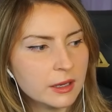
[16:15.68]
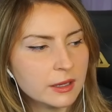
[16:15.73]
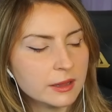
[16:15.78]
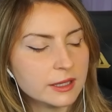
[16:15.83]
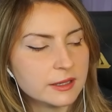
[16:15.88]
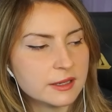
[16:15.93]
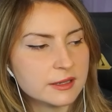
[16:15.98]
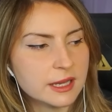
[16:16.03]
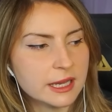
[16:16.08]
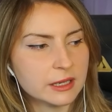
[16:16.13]

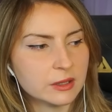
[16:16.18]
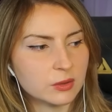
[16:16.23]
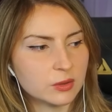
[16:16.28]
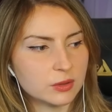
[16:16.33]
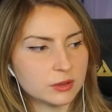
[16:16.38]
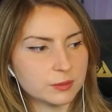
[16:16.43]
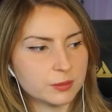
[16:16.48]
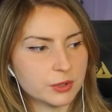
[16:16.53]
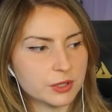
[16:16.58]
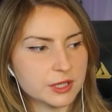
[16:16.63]
This is like an
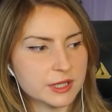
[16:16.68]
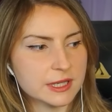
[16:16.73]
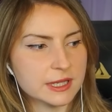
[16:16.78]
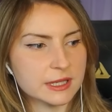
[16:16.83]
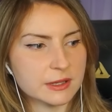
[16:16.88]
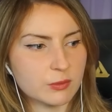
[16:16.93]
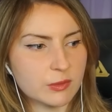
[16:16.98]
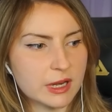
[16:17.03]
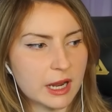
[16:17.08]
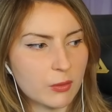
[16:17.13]
old person's
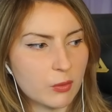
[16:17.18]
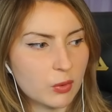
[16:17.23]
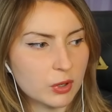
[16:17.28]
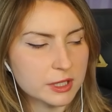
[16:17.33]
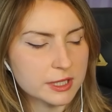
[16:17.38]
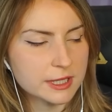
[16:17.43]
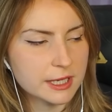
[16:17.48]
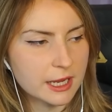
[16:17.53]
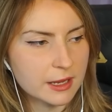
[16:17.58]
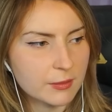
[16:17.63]

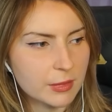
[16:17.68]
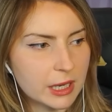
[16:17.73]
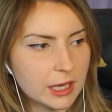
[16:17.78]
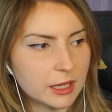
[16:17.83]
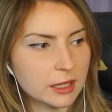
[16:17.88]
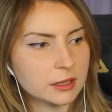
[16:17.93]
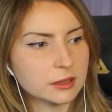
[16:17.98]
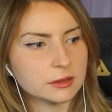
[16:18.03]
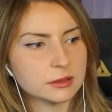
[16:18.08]
worst nightmare.